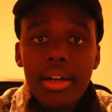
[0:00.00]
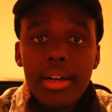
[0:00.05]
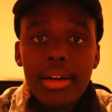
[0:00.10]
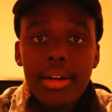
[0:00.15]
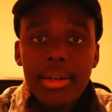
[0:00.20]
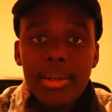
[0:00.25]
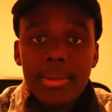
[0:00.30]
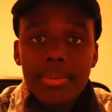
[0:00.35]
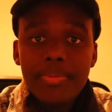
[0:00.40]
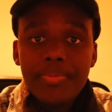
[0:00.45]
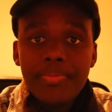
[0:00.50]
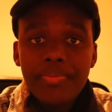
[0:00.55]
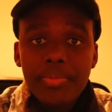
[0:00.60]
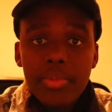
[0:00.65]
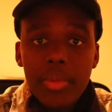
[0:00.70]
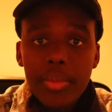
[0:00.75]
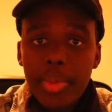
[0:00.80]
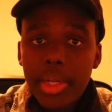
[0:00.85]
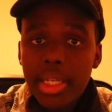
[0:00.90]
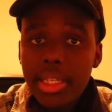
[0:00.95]

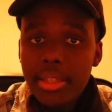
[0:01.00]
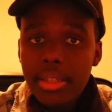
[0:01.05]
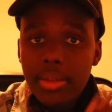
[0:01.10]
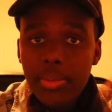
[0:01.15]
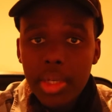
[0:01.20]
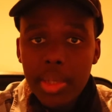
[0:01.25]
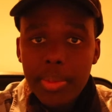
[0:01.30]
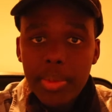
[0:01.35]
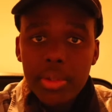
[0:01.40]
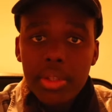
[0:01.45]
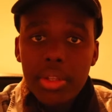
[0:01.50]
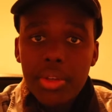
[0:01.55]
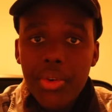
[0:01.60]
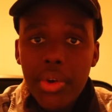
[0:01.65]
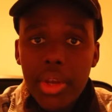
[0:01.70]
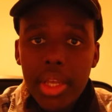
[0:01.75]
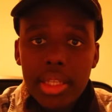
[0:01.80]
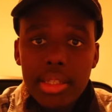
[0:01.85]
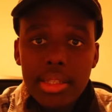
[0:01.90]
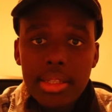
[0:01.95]
But what about the
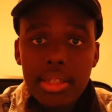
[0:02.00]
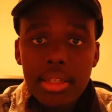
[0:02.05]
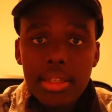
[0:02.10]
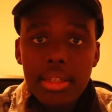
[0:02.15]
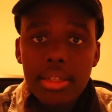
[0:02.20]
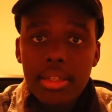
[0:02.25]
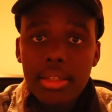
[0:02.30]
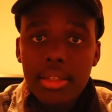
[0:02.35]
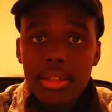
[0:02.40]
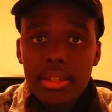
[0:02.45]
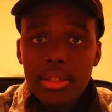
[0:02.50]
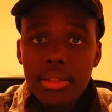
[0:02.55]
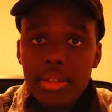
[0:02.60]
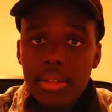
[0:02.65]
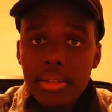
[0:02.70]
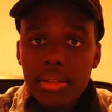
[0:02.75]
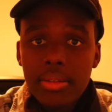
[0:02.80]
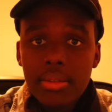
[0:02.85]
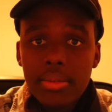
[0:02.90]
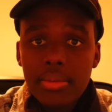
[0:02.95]
drawings?
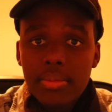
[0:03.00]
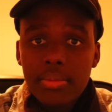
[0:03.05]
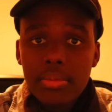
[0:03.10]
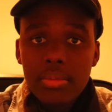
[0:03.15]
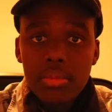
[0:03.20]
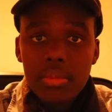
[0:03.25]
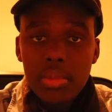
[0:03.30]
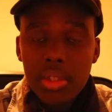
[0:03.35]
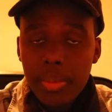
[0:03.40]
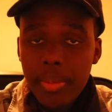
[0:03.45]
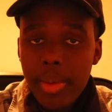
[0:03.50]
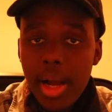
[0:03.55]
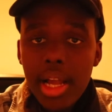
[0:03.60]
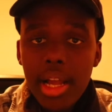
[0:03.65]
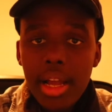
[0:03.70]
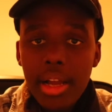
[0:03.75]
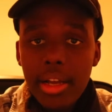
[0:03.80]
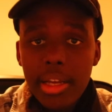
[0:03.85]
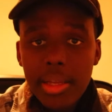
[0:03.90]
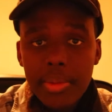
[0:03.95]
The
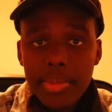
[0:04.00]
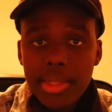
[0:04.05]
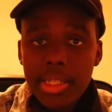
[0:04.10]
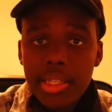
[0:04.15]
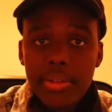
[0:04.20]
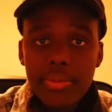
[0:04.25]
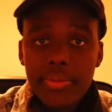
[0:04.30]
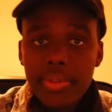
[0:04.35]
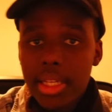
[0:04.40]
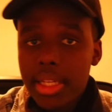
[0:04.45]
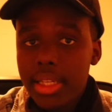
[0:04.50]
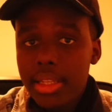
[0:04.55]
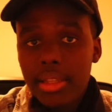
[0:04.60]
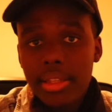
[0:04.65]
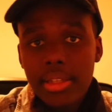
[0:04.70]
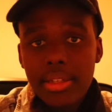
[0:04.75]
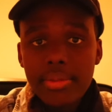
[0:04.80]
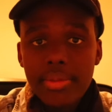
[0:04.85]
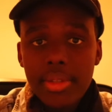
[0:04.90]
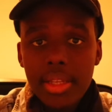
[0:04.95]
mangaka himself, like
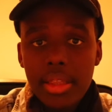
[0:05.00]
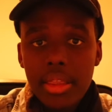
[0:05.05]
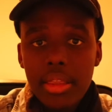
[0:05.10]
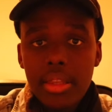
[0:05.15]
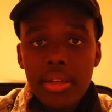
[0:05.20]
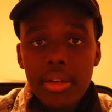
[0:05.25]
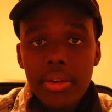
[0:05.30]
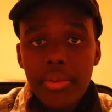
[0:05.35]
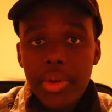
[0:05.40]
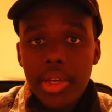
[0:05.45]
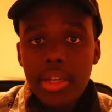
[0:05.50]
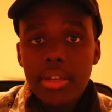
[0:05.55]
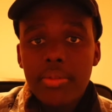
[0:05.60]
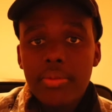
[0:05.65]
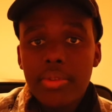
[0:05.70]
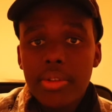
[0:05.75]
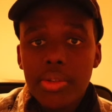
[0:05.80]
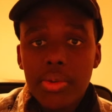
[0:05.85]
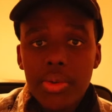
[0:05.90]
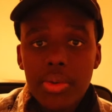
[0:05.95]
the creator of
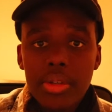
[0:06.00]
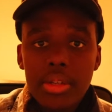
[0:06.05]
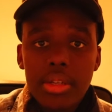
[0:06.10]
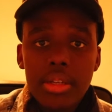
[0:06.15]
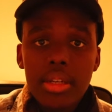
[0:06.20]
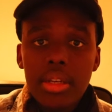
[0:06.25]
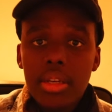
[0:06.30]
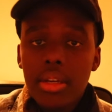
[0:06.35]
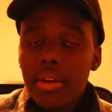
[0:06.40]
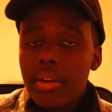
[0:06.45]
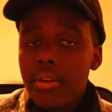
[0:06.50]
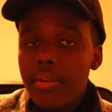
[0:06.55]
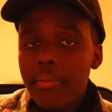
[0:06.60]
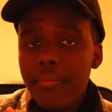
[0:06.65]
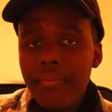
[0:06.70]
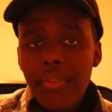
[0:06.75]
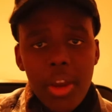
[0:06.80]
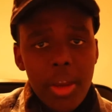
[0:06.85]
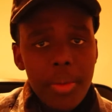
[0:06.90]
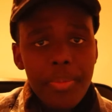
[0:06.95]
the story,
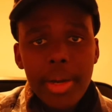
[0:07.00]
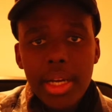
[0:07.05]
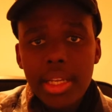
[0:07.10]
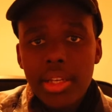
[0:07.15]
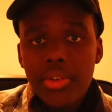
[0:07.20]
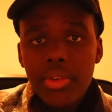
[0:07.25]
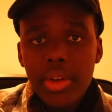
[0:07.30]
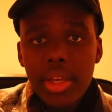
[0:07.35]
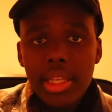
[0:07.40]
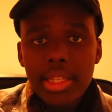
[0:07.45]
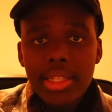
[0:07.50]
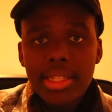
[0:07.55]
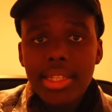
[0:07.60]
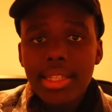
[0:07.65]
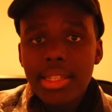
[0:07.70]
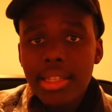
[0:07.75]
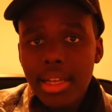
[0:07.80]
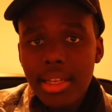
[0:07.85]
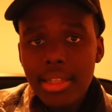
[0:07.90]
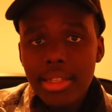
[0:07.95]
very bad drawings,
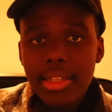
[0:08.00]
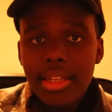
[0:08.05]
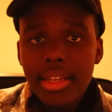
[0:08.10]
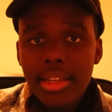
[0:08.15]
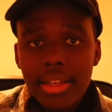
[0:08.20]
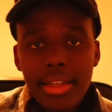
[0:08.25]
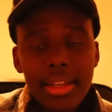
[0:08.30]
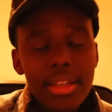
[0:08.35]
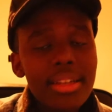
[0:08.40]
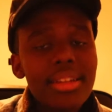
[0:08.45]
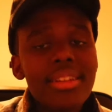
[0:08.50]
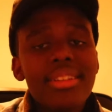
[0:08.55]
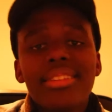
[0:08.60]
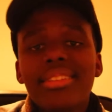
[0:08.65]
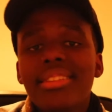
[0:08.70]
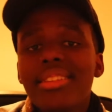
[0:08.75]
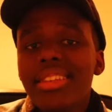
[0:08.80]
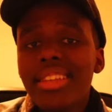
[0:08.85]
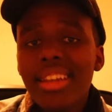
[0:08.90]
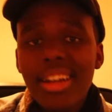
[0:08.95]
disgusting,
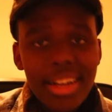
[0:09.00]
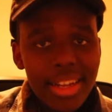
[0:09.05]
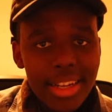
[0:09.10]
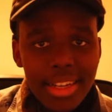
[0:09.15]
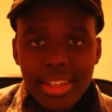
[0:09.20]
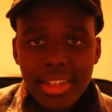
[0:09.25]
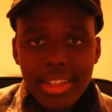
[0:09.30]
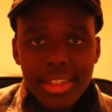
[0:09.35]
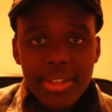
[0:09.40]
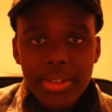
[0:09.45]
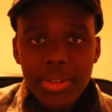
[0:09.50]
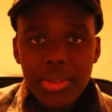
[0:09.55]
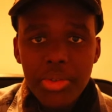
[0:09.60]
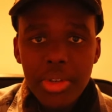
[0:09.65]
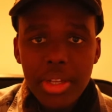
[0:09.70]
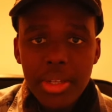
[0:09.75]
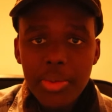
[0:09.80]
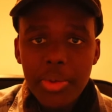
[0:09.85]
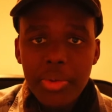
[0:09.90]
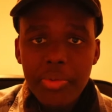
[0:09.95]
yuck. Those
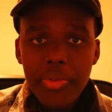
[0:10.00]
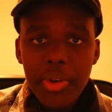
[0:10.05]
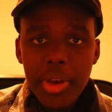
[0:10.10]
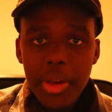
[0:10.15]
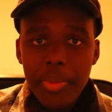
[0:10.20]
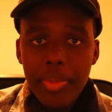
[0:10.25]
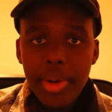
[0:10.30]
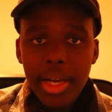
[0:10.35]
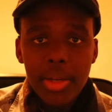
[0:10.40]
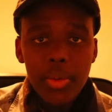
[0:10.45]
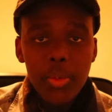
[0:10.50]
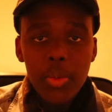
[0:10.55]
drawings were very bad.